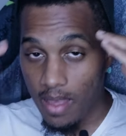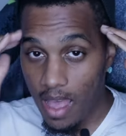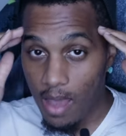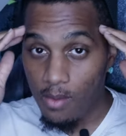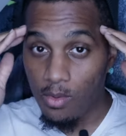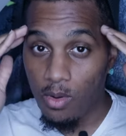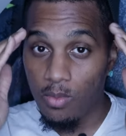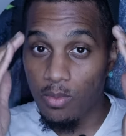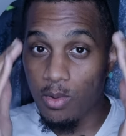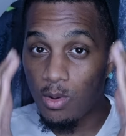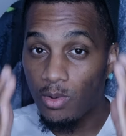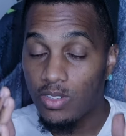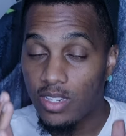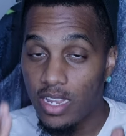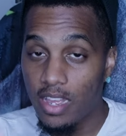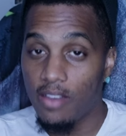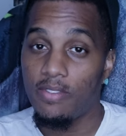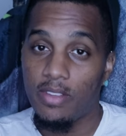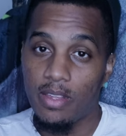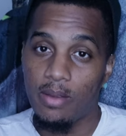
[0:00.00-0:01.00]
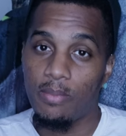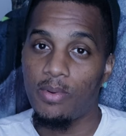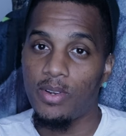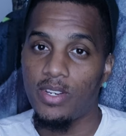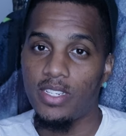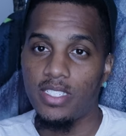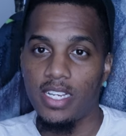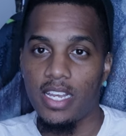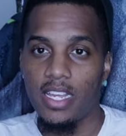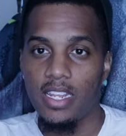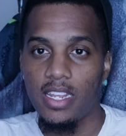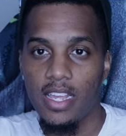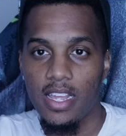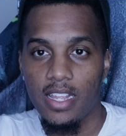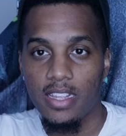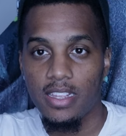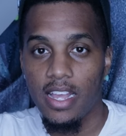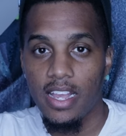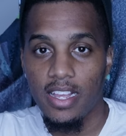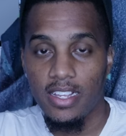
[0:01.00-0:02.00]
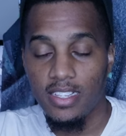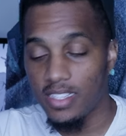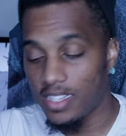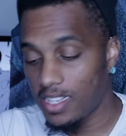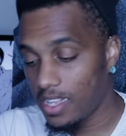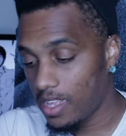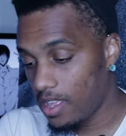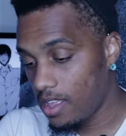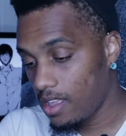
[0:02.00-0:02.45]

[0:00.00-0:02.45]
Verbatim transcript: I will most definitely appreciate it and thanks.